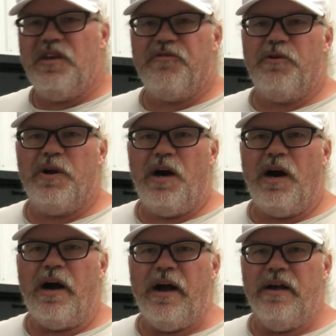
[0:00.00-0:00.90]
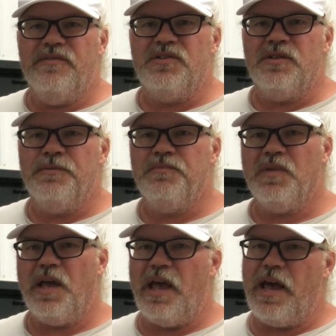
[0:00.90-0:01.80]
different hives
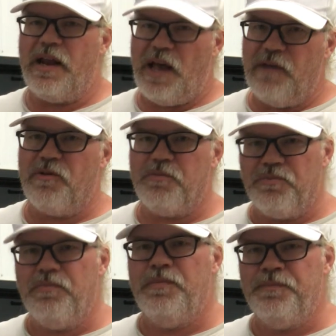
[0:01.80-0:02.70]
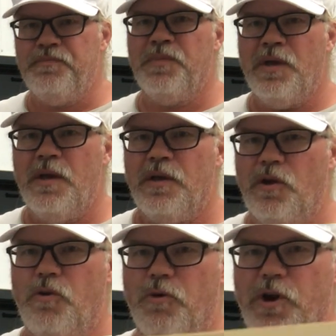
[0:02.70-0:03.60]
and have a,
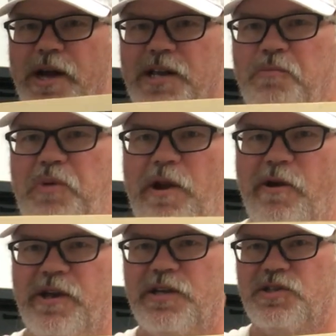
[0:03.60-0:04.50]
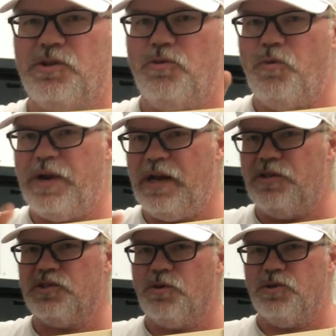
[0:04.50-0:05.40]
you know, we're not comparing it to what
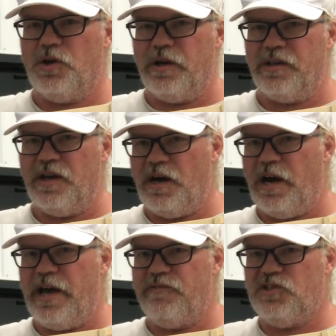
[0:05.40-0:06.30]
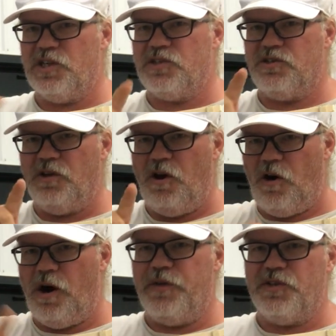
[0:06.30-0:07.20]
else goes on in the hive, just
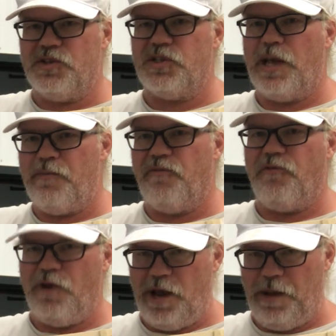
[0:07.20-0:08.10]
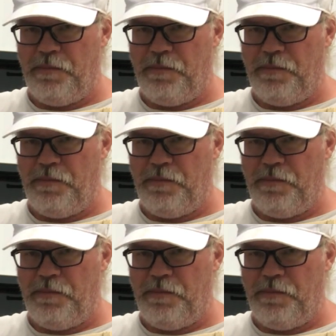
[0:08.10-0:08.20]
on the same frame.